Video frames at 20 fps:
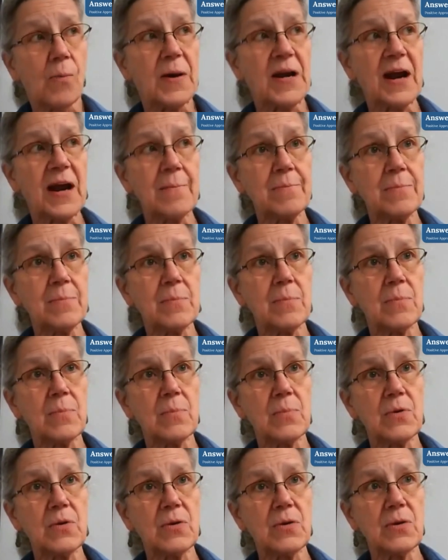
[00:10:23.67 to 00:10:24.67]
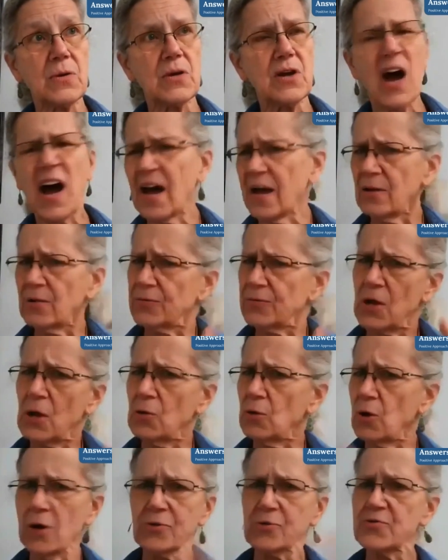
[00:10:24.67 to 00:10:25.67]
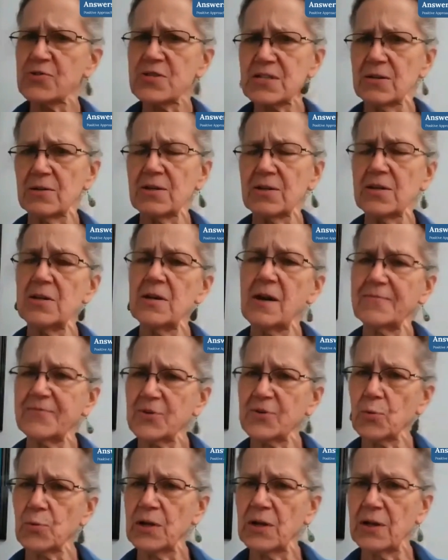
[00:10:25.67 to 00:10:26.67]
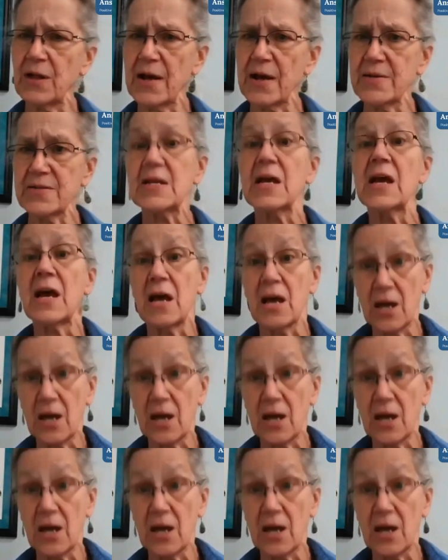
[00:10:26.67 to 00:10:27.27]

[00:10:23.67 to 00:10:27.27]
but I'm no longer skilled enough to realize,